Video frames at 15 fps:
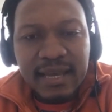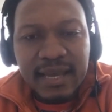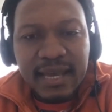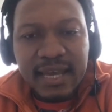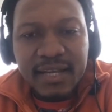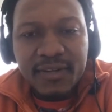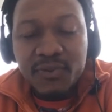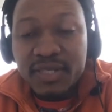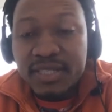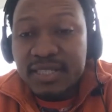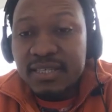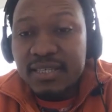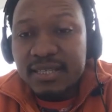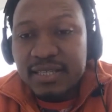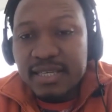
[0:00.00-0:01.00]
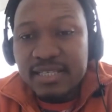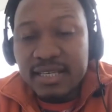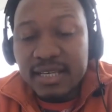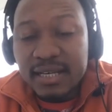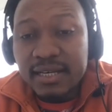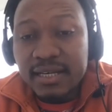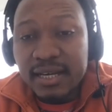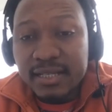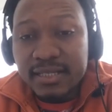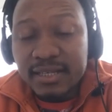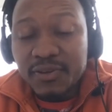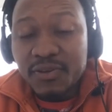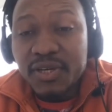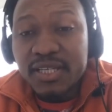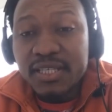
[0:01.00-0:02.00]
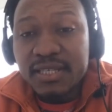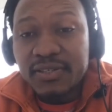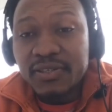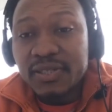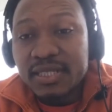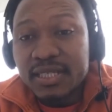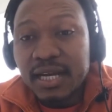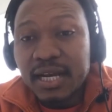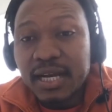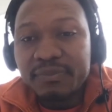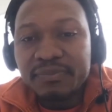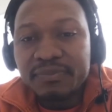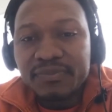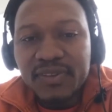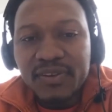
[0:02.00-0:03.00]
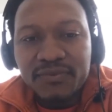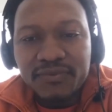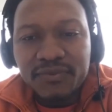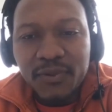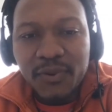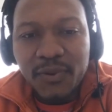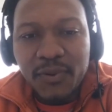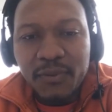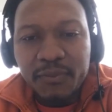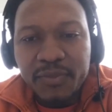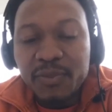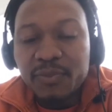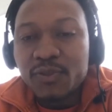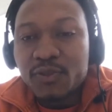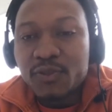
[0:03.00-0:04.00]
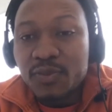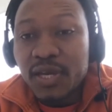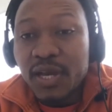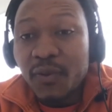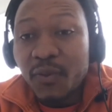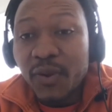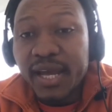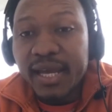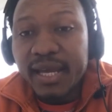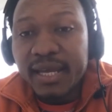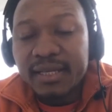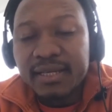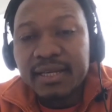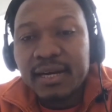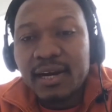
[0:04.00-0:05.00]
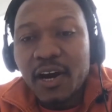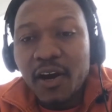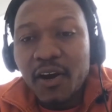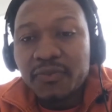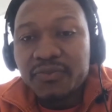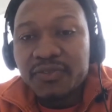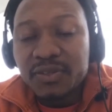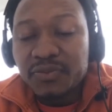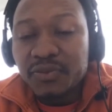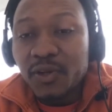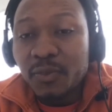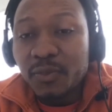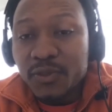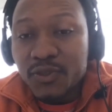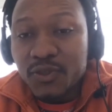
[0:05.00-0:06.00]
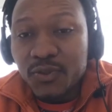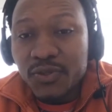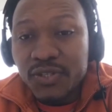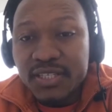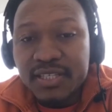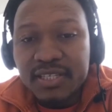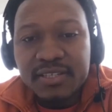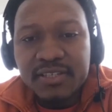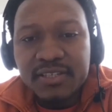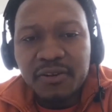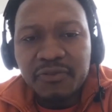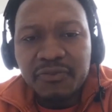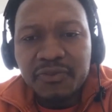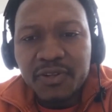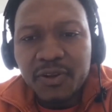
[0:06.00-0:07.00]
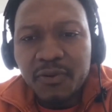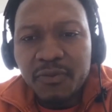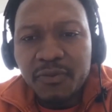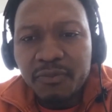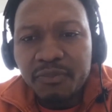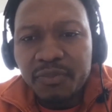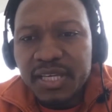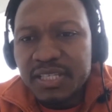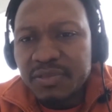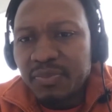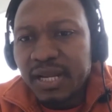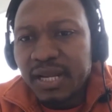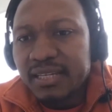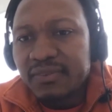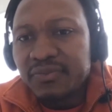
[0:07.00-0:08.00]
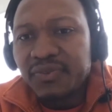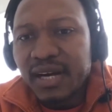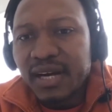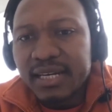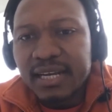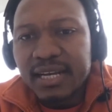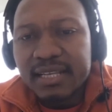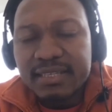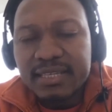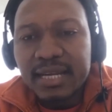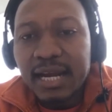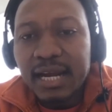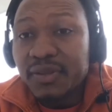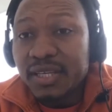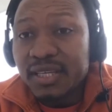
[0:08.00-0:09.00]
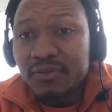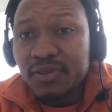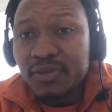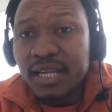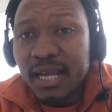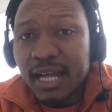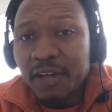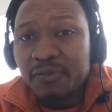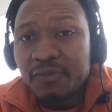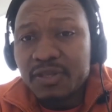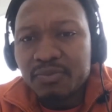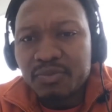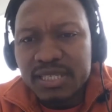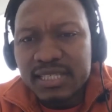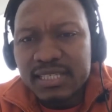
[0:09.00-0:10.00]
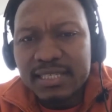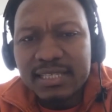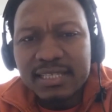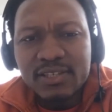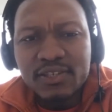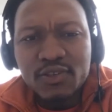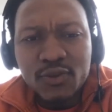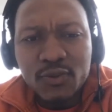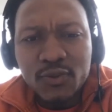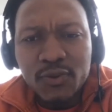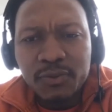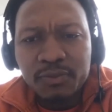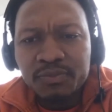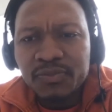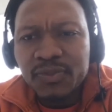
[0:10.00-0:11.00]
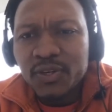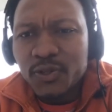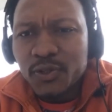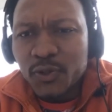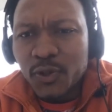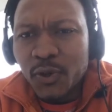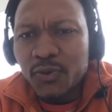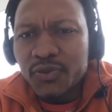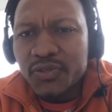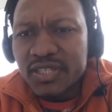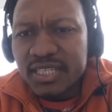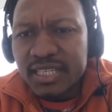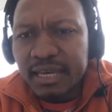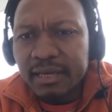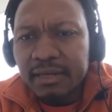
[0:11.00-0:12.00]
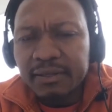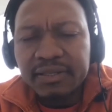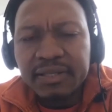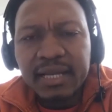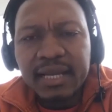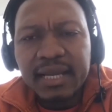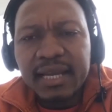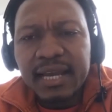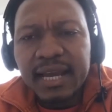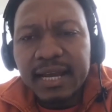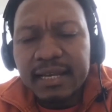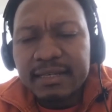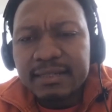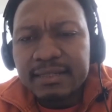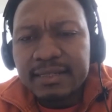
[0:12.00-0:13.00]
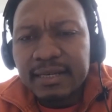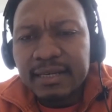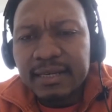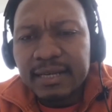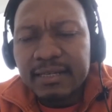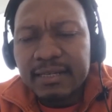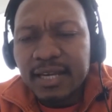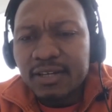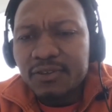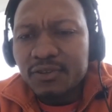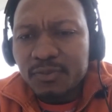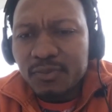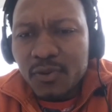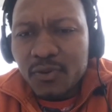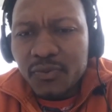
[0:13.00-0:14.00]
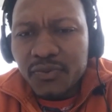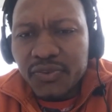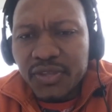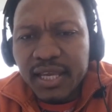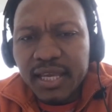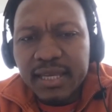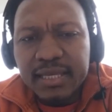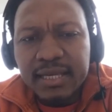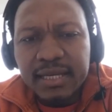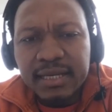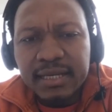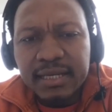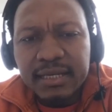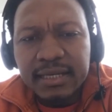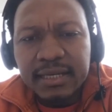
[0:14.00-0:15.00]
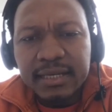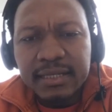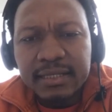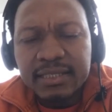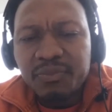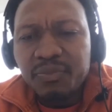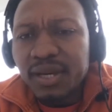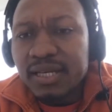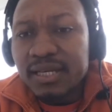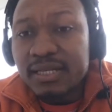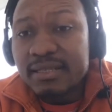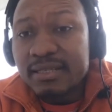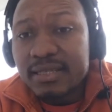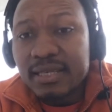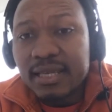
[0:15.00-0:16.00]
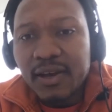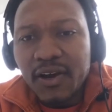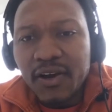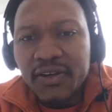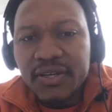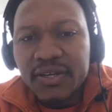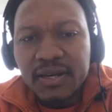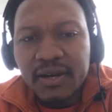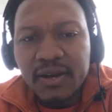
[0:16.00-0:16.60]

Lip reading: And we see this as a critical time for people to be aware of different opportunities of, mixed blended finance and how they can really help businesses to grow, scale, and remove the dependency on